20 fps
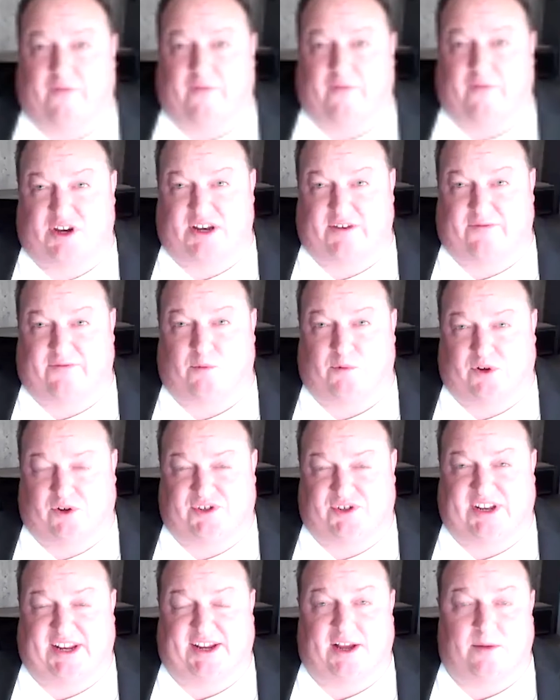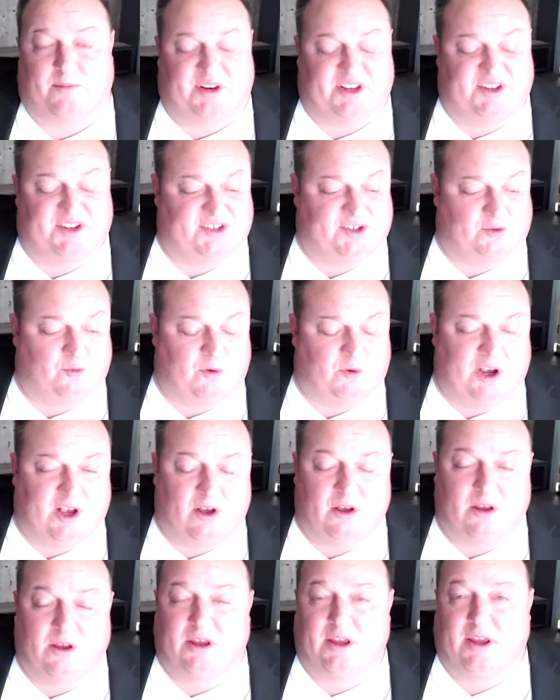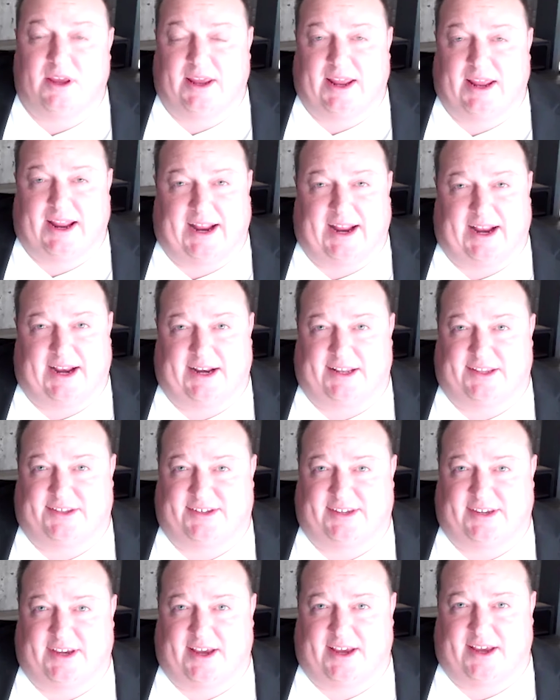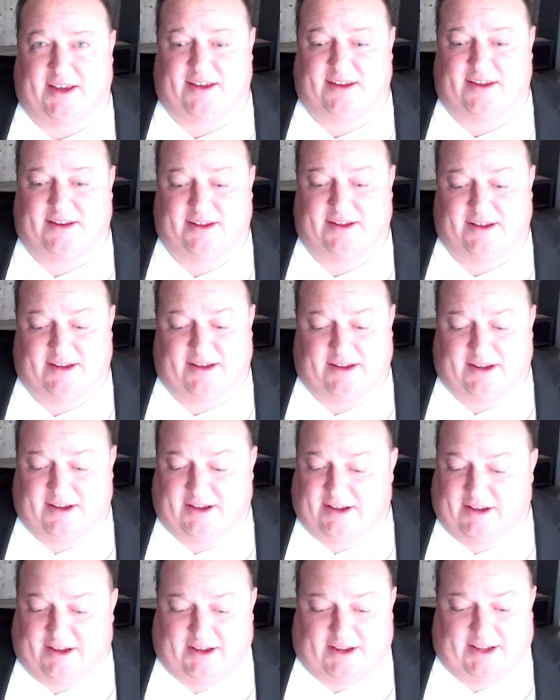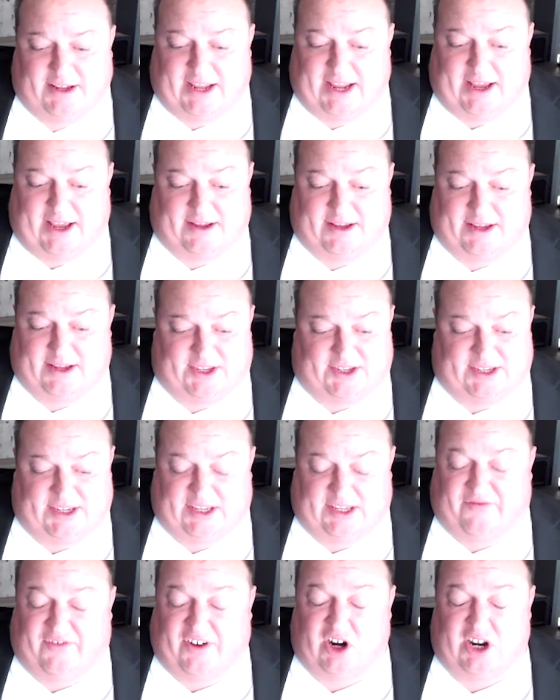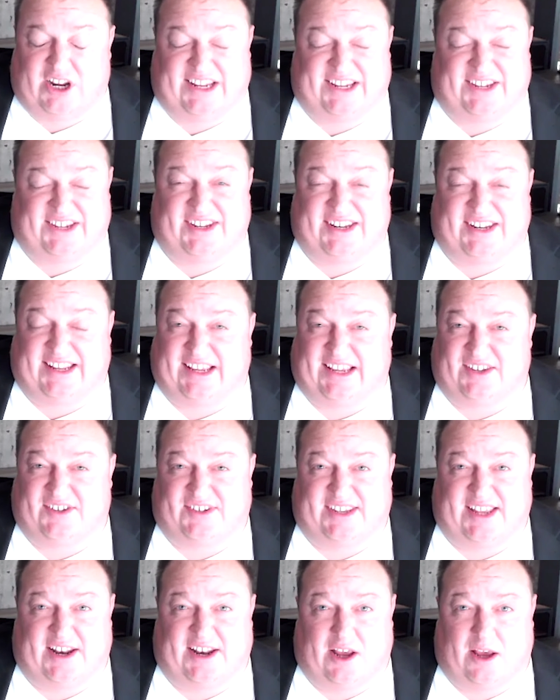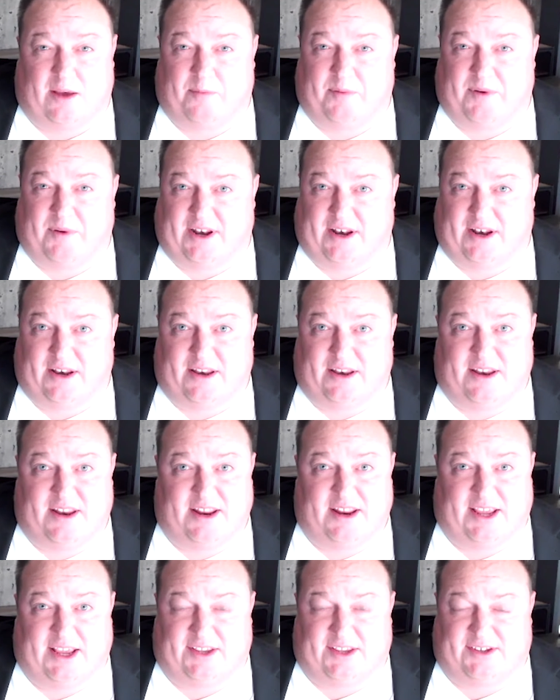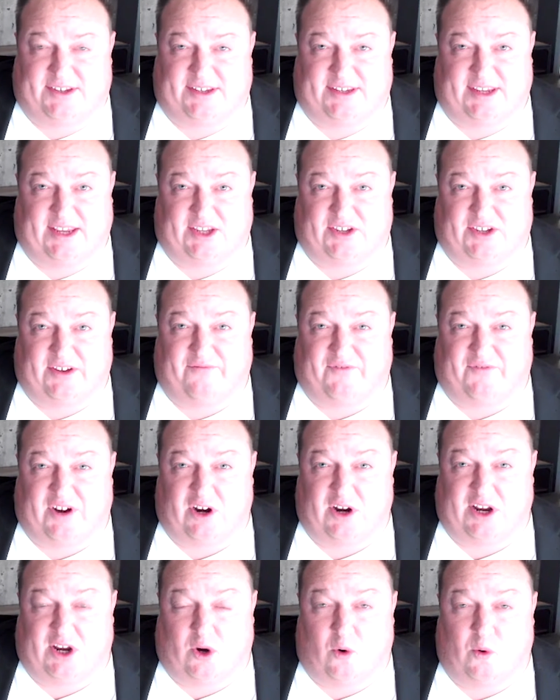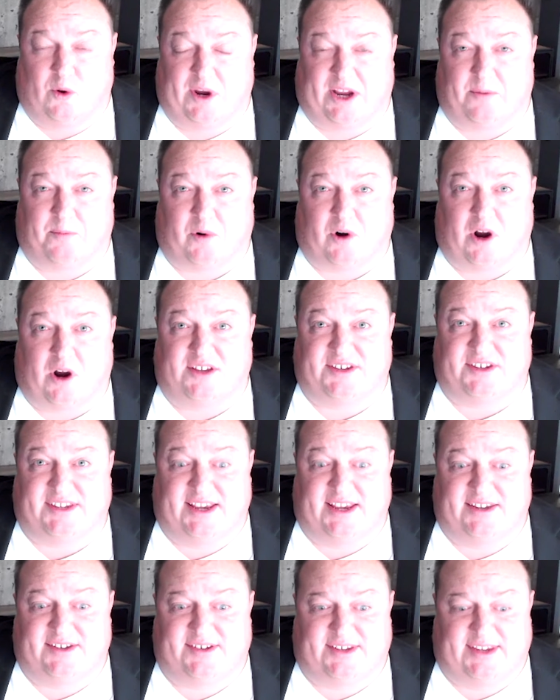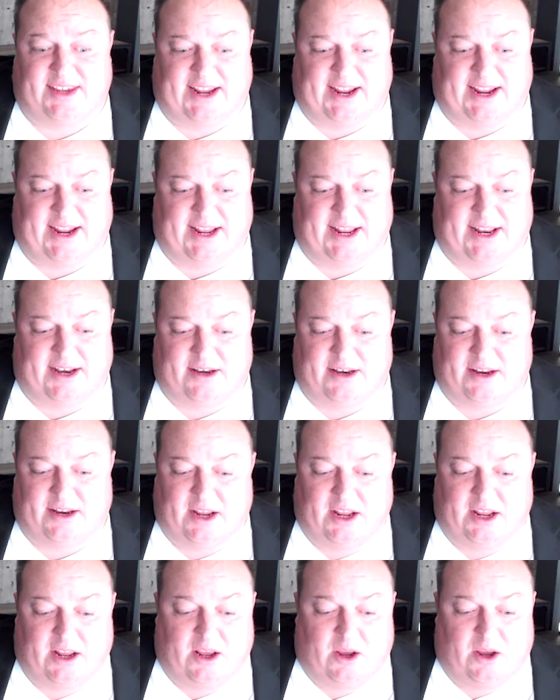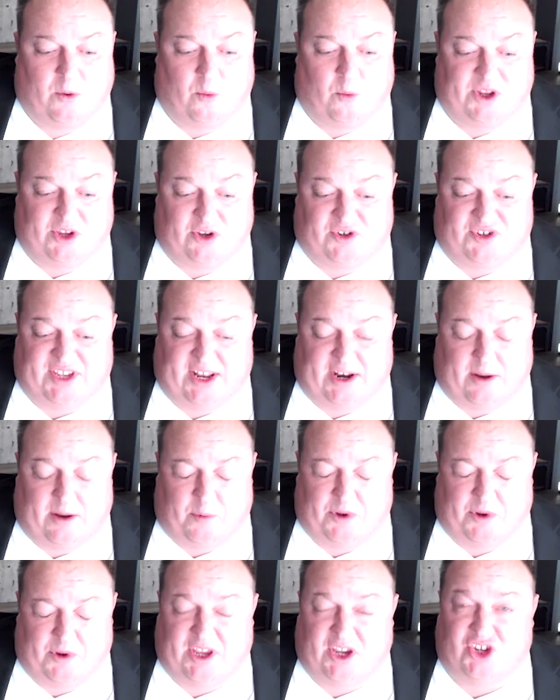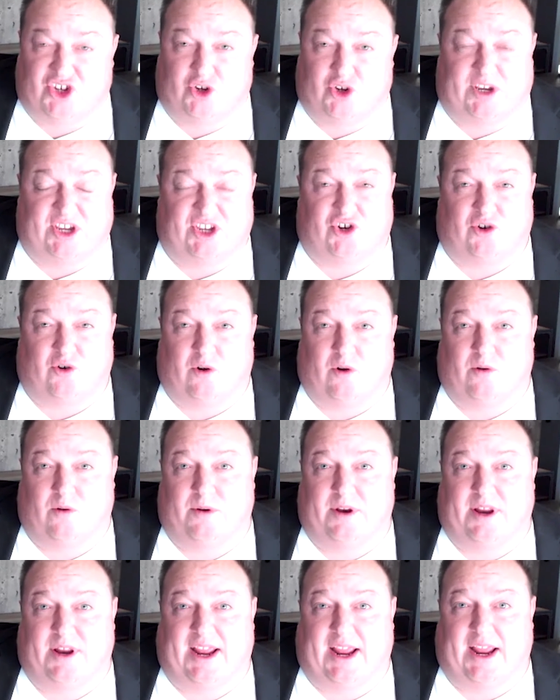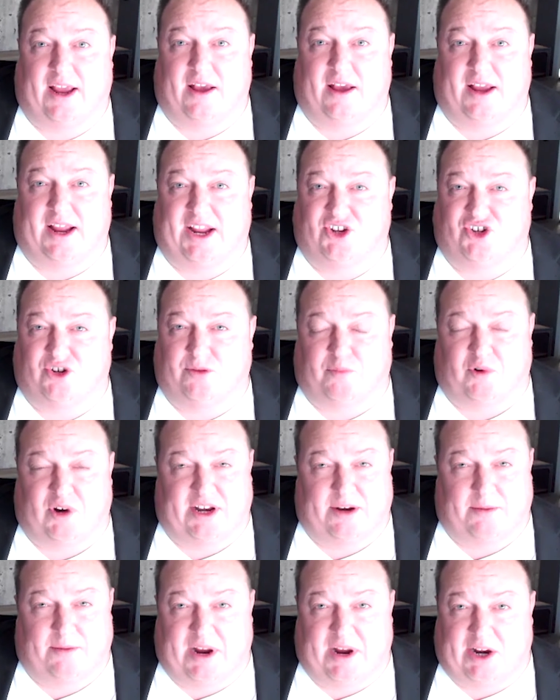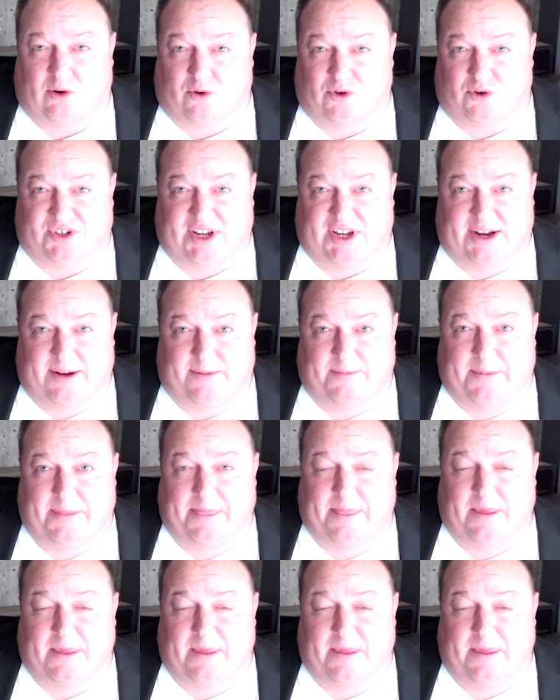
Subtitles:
it to different real estate companies as well. And it's yeah, it's very easy to get set up, and it's a very quick process. And when you set up with us, you get your own agent branded microsite,